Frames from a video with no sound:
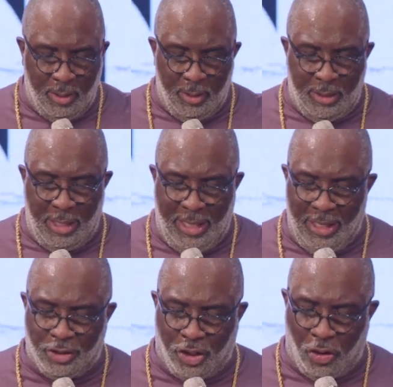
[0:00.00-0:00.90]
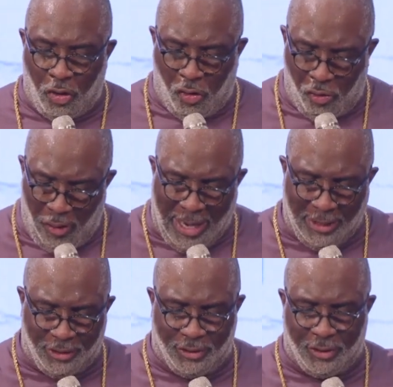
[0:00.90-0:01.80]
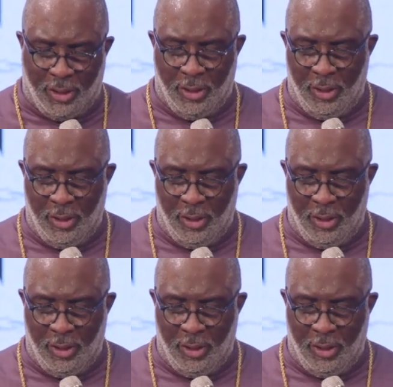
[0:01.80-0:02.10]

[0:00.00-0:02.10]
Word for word: That he is the Christ.